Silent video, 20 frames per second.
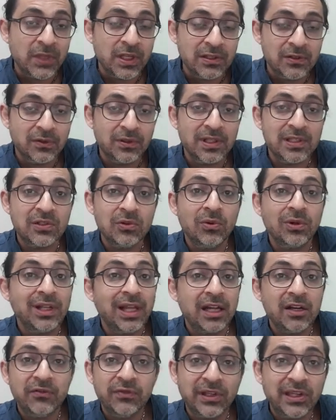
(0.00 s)
So there's no
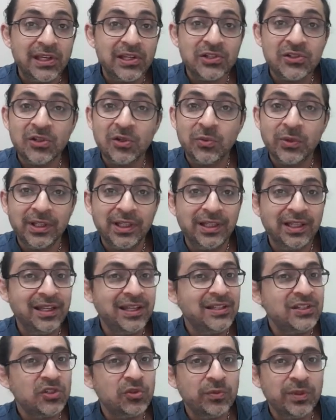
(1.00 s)
clarification on whether there
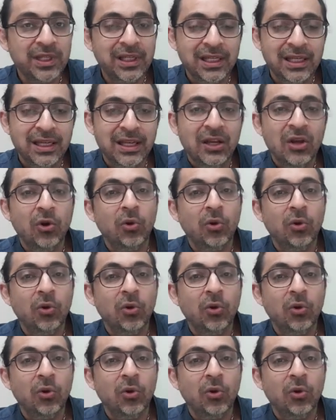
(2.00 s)
needs to be